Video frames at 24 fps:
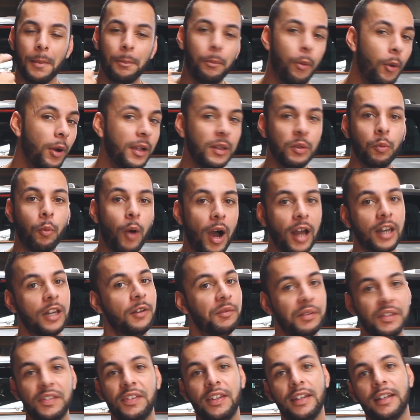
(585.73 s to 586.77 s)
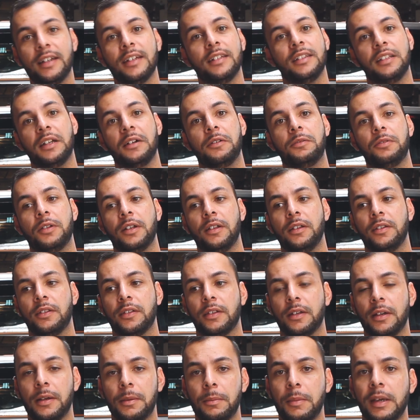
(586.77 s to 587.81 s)
0.1 of a second difference,
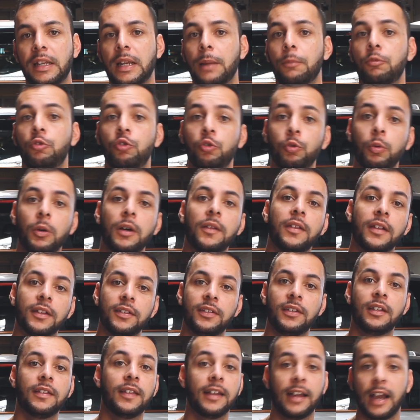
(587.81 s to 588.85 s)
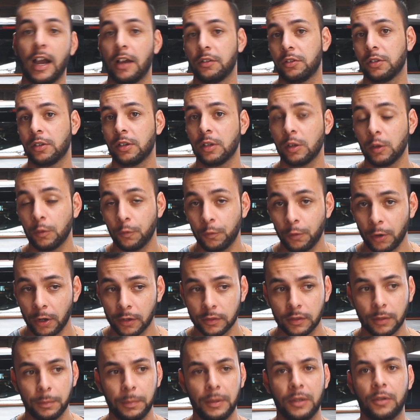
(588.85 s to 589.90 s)
and I'm sure this year the guys are going to go
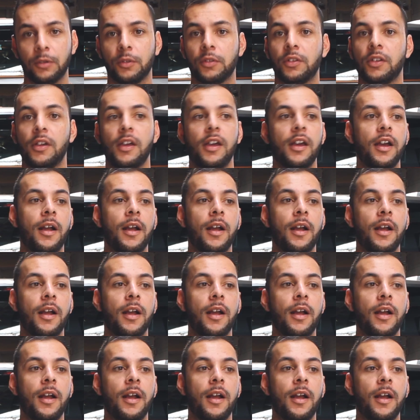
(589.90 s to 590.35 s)
faster because